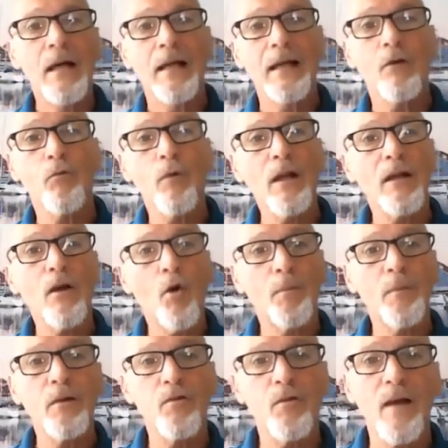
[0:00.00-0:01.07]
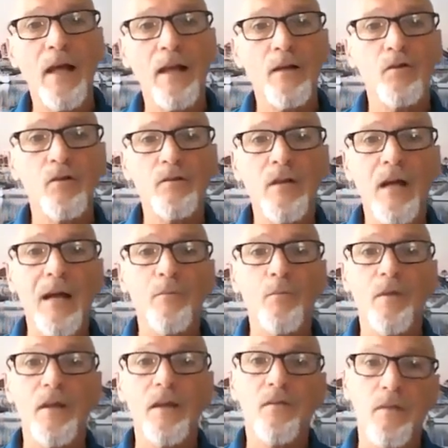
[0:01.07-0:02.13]
And I really hope that you've had a good time
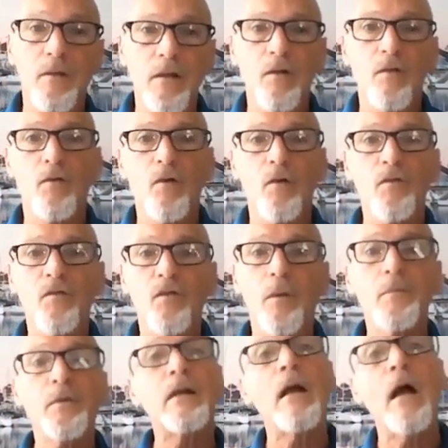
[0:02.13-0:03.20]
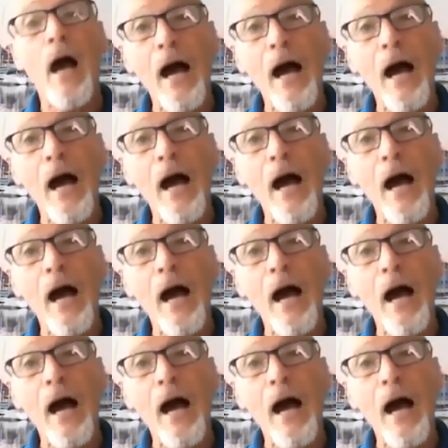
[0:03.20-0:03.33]
with this and you've learned something.